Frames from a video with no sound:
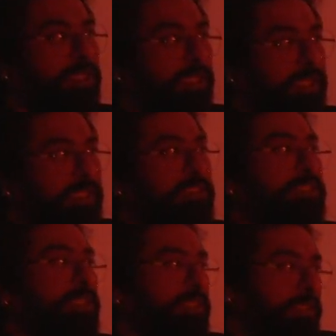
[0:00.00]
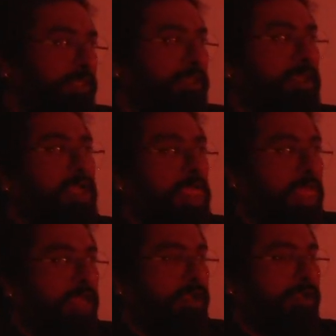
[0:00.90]
easy
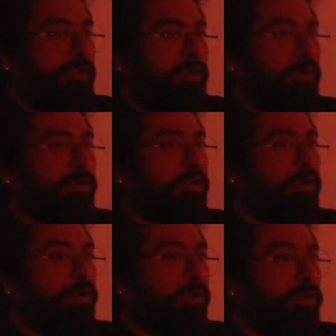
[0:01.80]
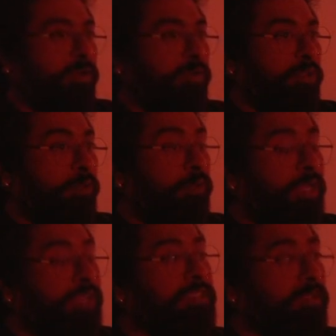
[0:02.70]
or the
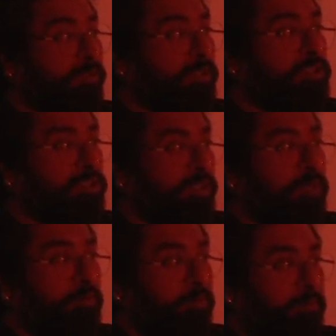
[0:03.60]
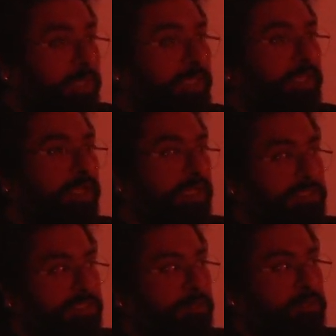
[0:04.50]
ways in which media
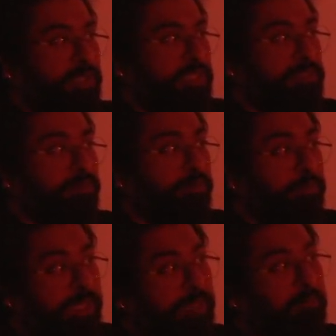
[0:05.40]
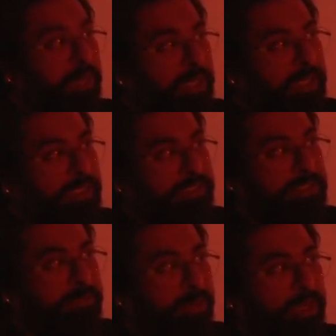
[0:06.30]
consumption has been made
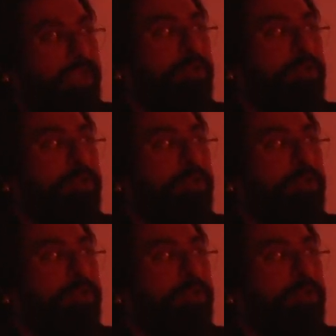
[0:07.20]
easy by